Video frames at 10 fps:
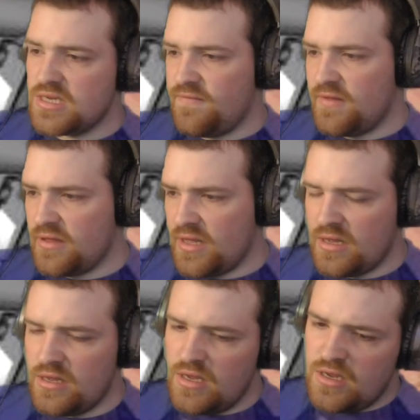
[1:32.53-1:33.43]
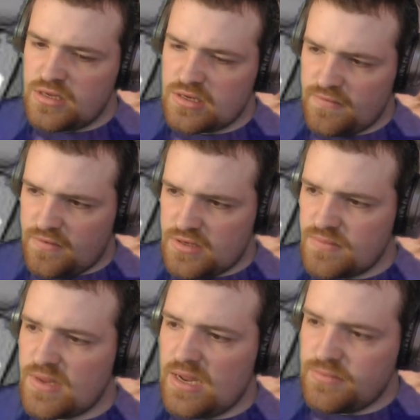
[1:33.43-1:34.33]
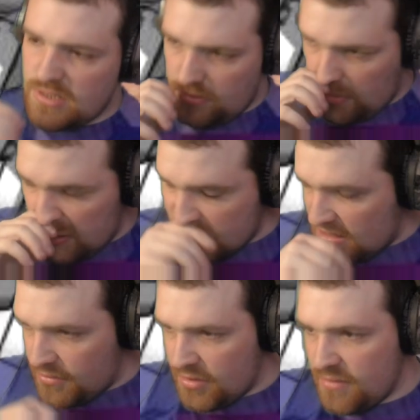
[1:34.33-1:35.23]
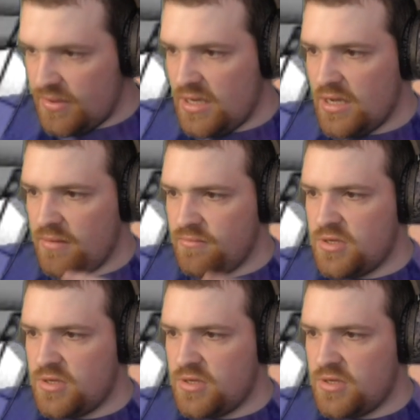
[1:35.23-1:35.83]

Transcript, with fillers: like that. So I've got some games in the works that I want to be um,